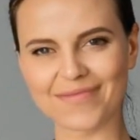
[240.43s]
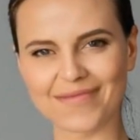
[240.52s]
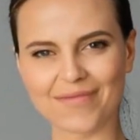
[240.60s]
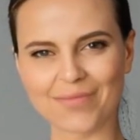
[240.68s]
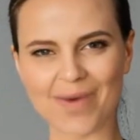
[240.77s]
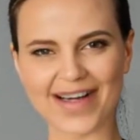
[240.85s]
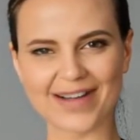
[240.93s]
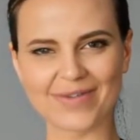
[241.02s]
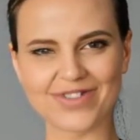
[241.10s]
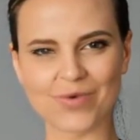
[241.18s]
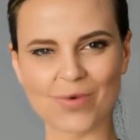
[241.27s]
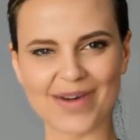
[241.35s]

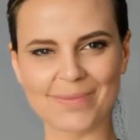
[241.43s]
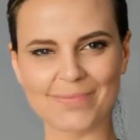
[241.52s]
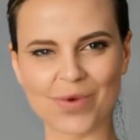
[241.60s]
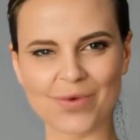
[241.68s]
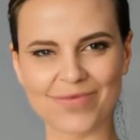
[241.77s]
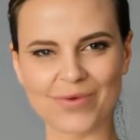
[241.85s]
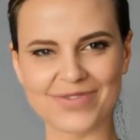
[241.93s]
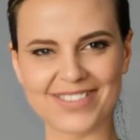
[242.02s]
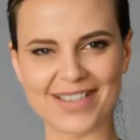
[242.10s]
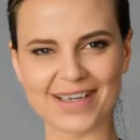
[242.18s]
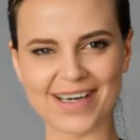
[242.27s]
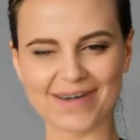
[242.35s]
Regulatory approvals.
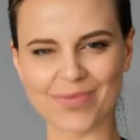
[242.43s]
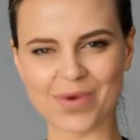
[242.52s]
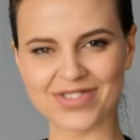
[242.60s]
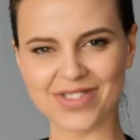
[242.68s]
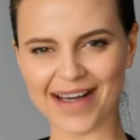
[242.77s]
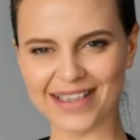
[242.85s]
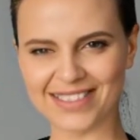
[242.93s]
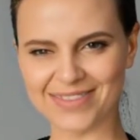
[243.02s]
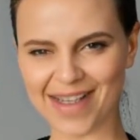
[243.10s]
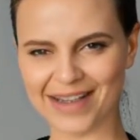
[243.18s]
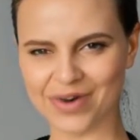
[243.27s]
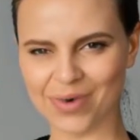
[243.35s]
For China's
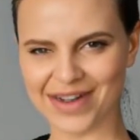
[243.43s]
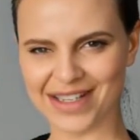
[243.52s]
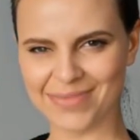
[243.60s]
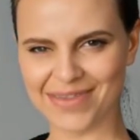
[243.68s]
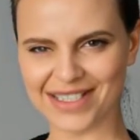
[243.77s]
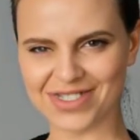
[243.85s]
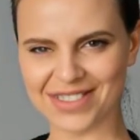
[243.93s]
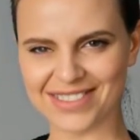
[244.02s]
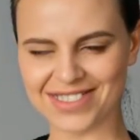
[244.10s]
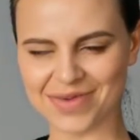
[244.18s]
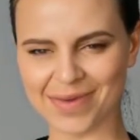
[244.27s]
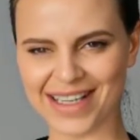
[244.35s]
medical innovations
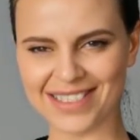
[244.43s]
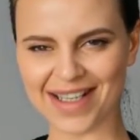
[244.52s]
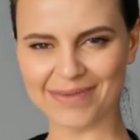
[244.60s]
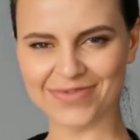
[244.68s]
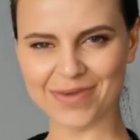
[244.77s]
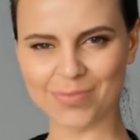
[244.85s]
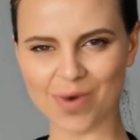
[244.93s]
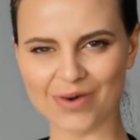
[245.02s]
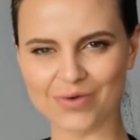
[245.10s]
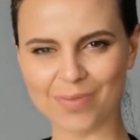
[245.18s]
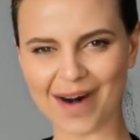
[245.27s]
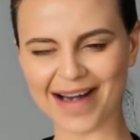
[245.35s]
to be adopted
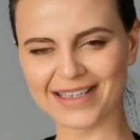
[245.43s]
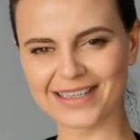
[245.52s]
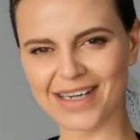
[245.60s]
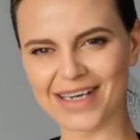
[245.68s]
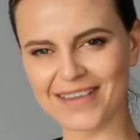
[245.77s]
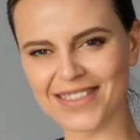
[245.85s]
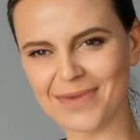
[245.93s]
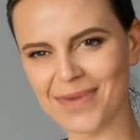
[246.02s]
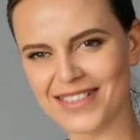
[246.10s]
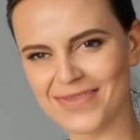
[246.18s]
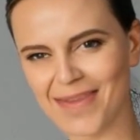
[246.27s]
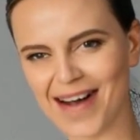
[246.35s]
worldwide, they
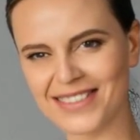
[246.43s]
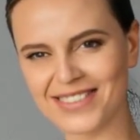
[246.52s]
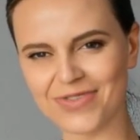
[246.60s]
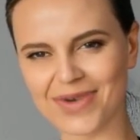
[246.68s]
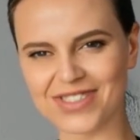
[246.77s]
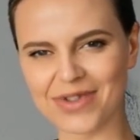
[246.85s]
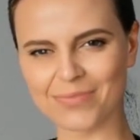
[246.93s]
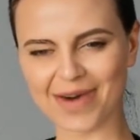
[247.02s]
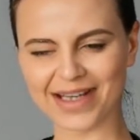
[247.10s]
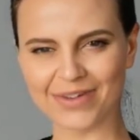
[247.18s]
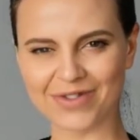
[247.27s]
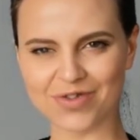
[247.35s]
must pass stringent
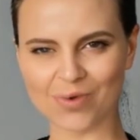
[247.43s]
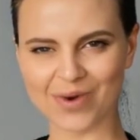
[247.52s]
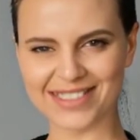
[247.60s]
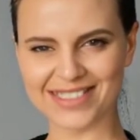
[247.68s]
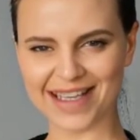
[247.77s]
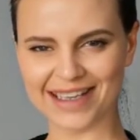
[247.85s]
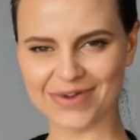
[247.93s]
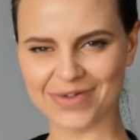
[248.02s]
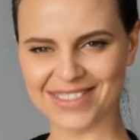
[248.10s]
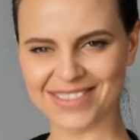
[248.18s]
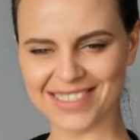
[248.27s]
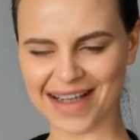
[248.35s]
regulatory standards
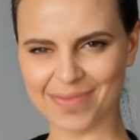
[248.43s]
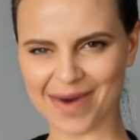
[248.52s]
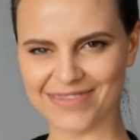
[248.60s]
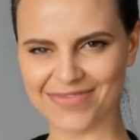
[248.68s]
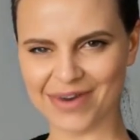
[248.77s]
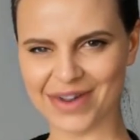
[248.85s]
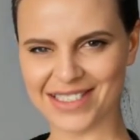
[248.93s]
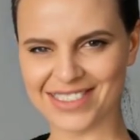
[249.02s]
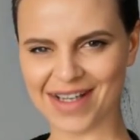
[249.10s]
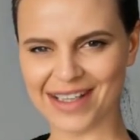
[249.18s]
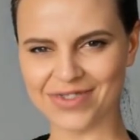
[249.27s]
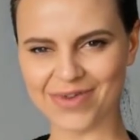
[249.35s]
set by various
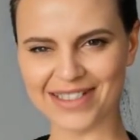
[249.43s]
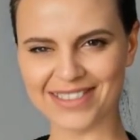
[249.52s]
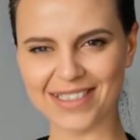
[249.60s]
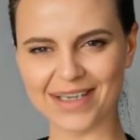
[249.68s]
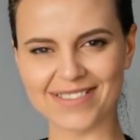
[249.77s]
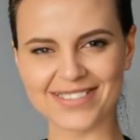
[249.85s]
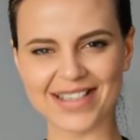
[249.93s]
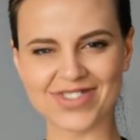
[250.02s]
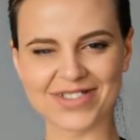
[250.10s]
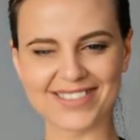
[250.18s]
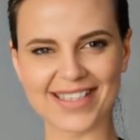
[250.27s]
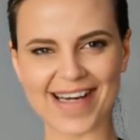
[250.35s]
countries, such as
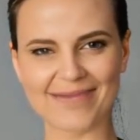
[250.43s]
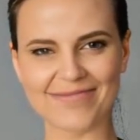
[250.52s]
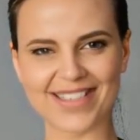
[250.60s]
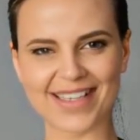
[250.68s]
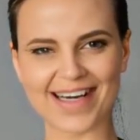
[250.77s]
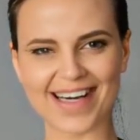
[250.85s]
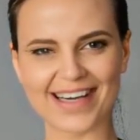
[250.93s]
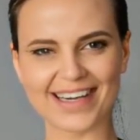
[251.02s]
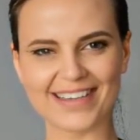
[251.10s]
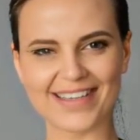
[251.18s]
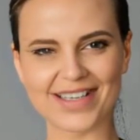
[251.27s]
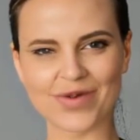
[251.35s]
the FDA in
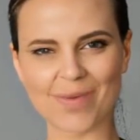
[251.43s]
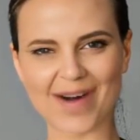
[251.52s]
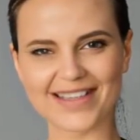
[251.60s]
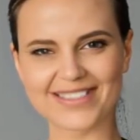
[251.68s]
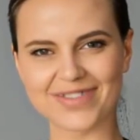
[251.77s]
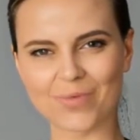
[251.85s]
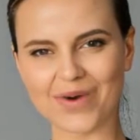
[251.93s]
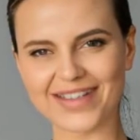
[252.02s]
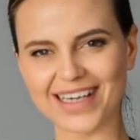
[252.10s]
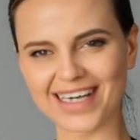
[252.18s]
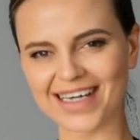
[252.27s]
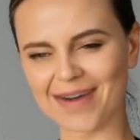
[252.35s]
the US or the
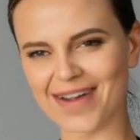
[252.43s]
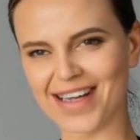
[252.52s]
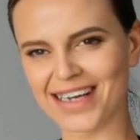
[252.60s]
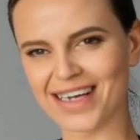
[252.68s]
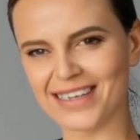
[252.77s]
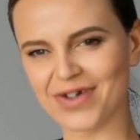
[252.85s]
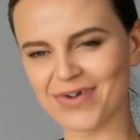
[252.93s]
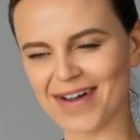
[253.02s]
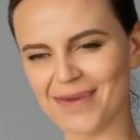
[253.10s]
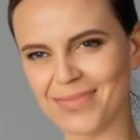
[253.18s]
EMA in Europe.